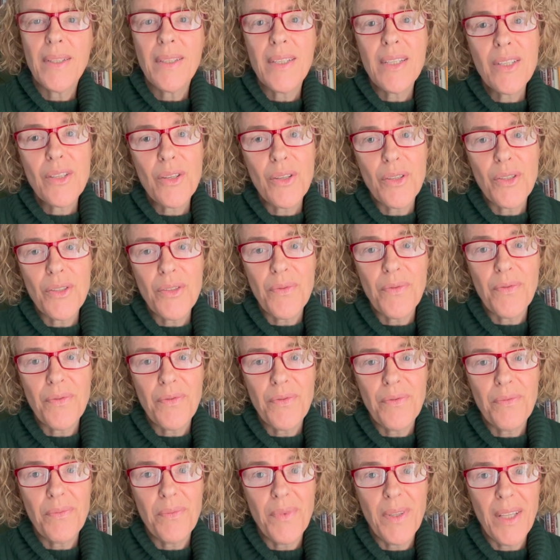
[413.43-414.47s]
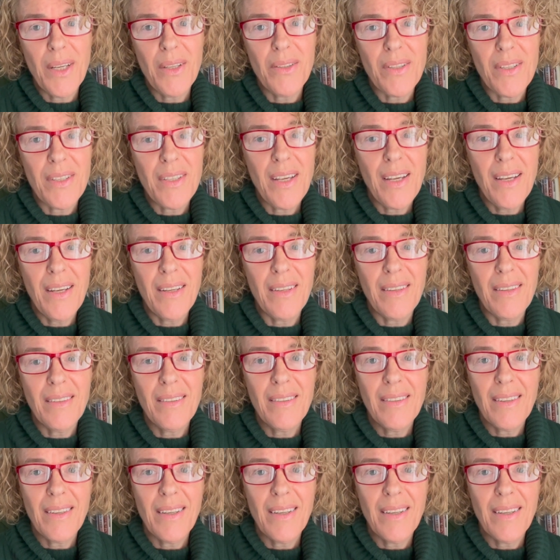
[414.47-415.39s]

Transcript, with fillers: this goes without saying.